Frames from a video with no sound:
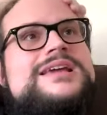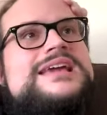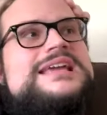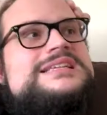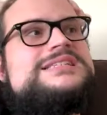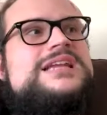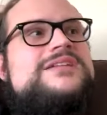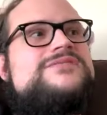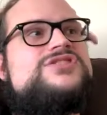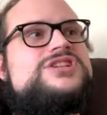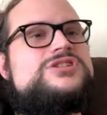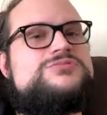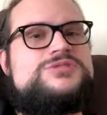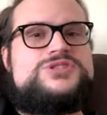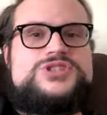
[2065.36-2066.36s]
instead of
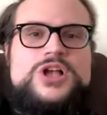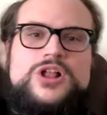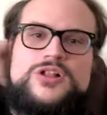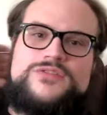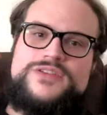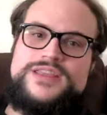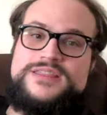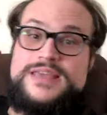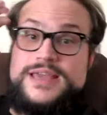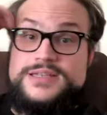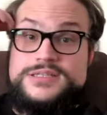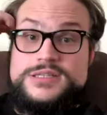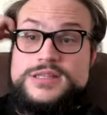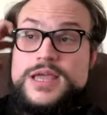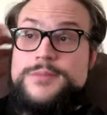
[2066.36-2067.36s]
just resolving that
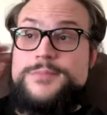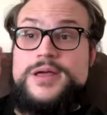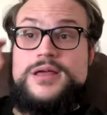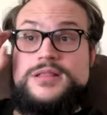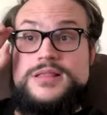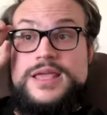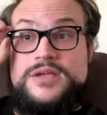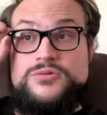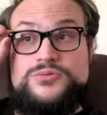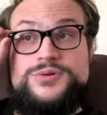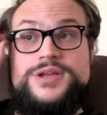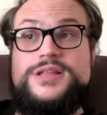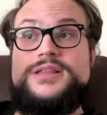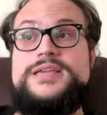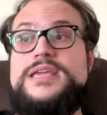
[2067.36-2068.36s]
dilemma, like
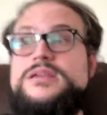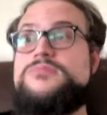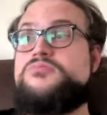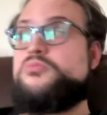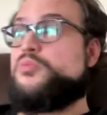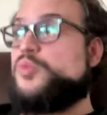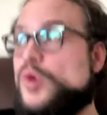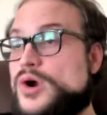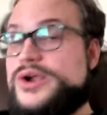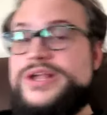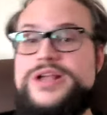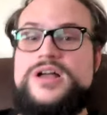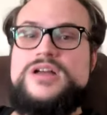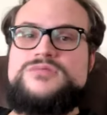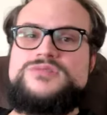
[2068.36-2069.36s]
really
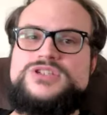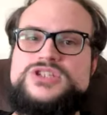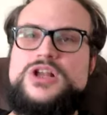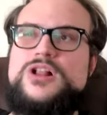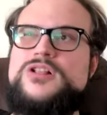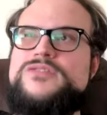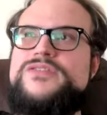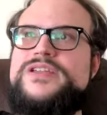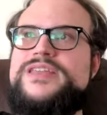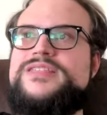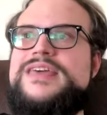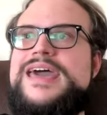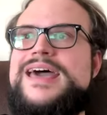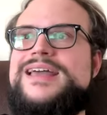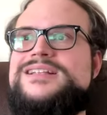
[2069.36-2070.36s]
working on resolving
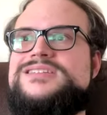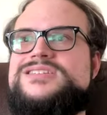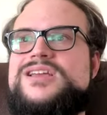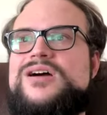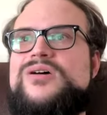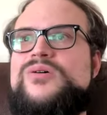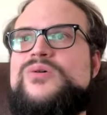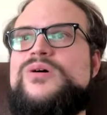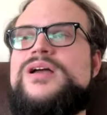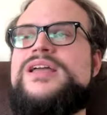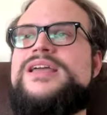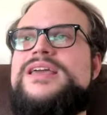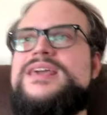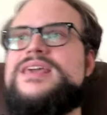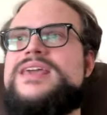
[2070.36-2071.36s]
that so
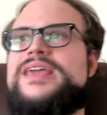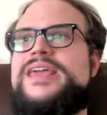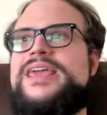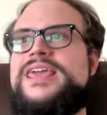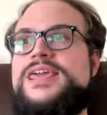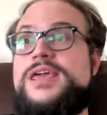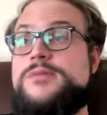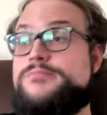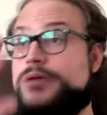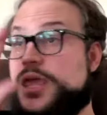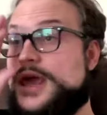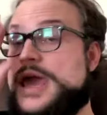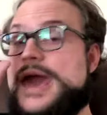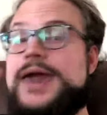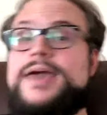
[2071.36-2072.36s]
he can
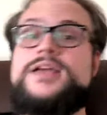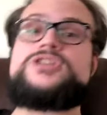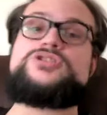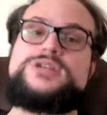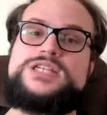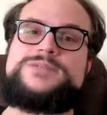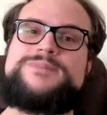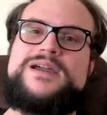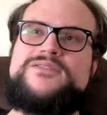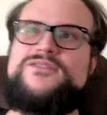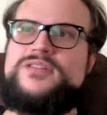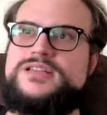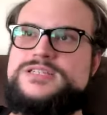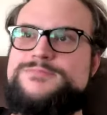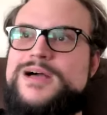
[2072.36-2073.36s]
be as
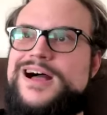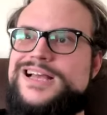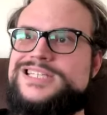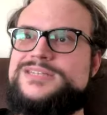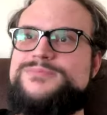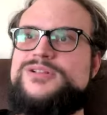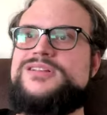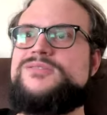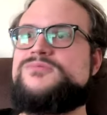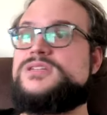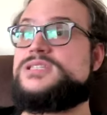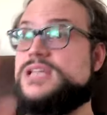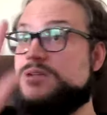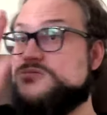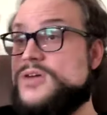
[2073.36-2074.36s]
respectful as possible. And
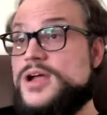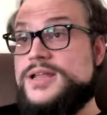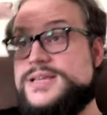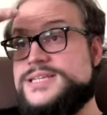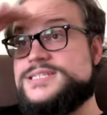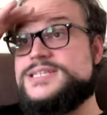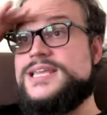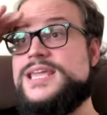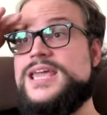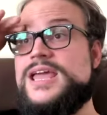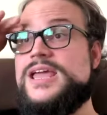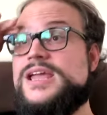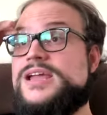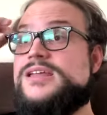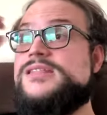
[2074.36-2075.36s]
what's ironic is like
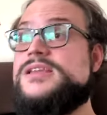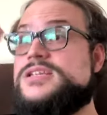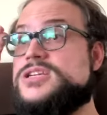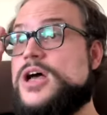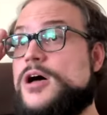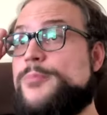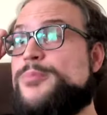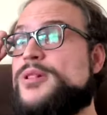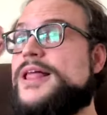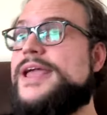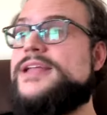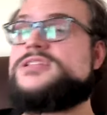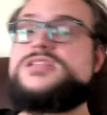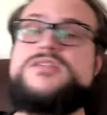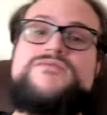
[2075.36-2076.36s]
these all
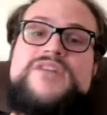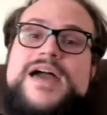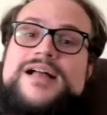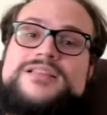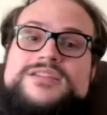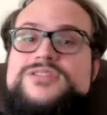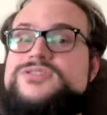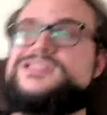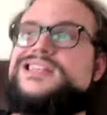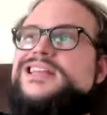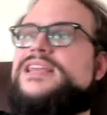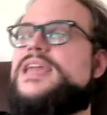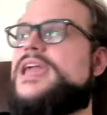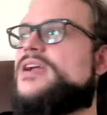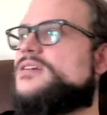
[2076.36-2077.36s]
play to the values that he
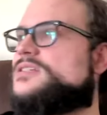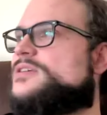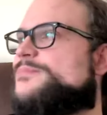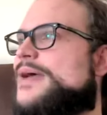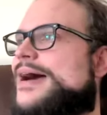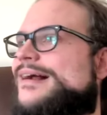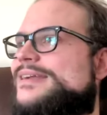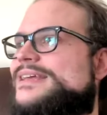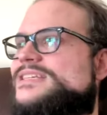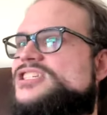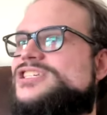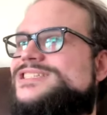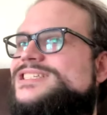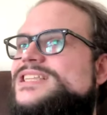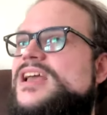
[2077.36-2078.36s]
cares about. It's
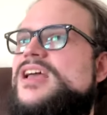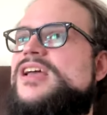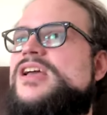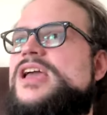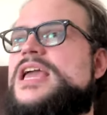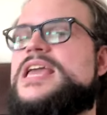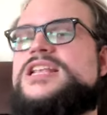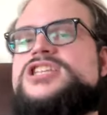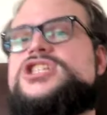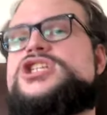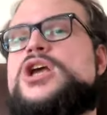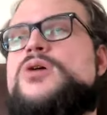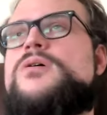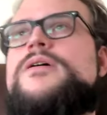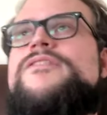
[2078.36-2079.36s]
just it's
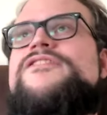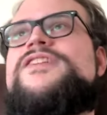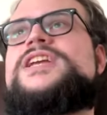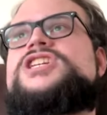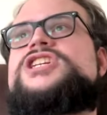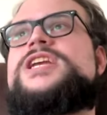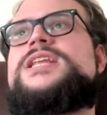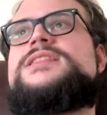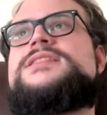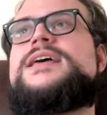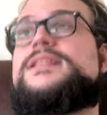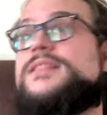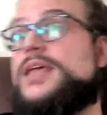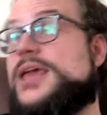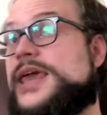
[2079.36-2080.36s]
so efficient
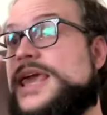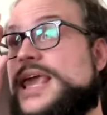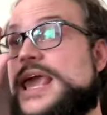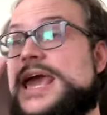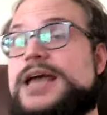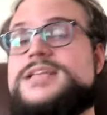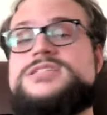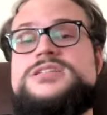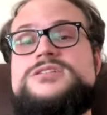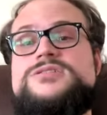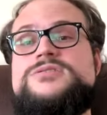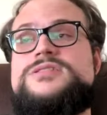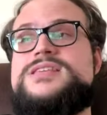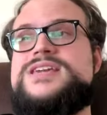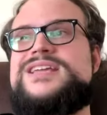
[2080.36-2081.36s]
that like he has to
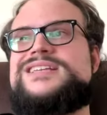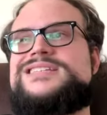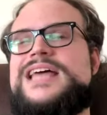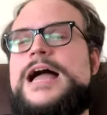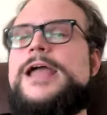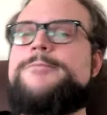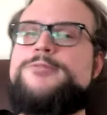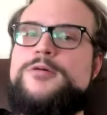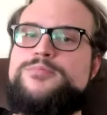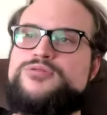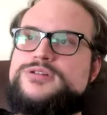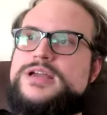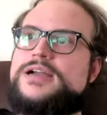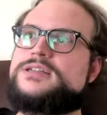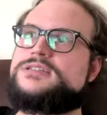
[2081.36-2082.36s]
do things the
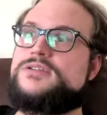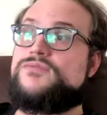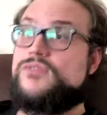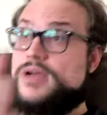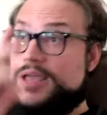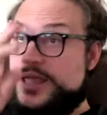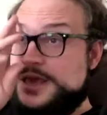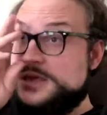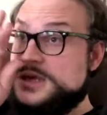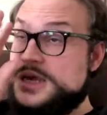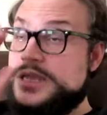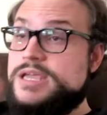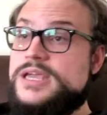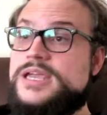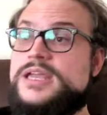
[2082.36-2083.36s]
hypoproductive way
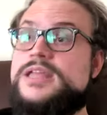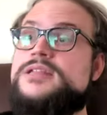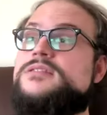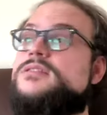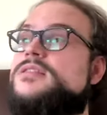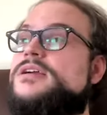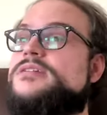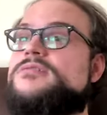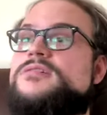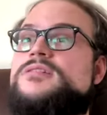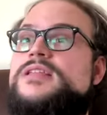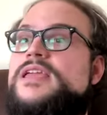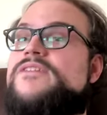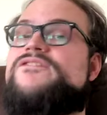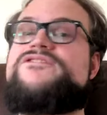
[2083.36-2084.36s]
and
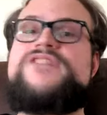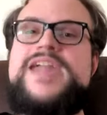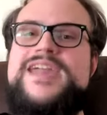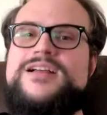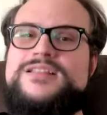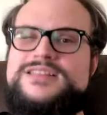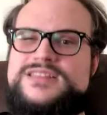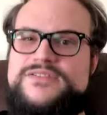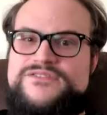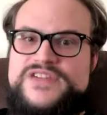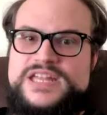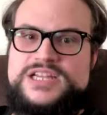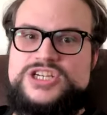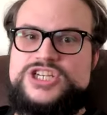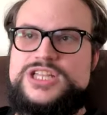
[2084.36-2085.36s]
literally fail at the
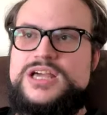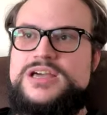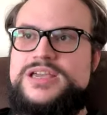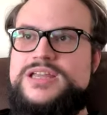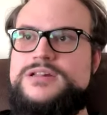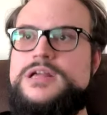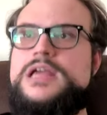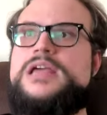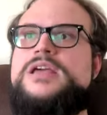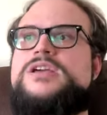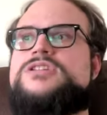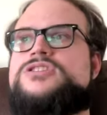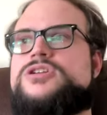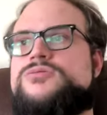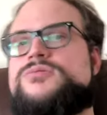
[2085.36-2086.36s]
finish line
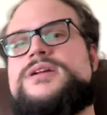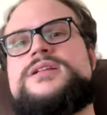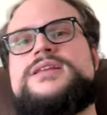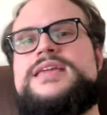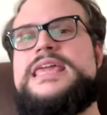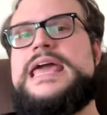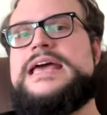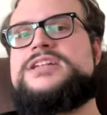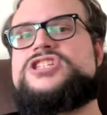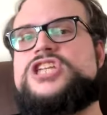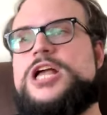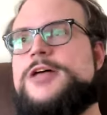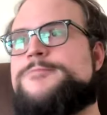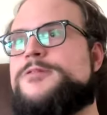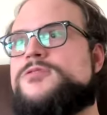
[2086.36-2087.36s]
to really catch
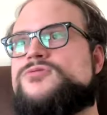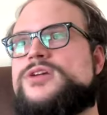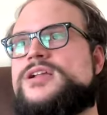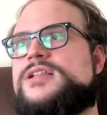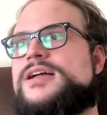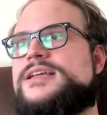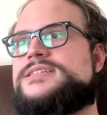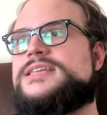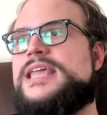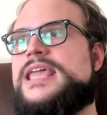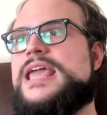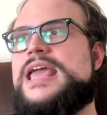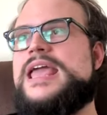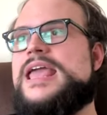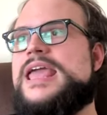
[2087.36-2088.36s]
up and realize like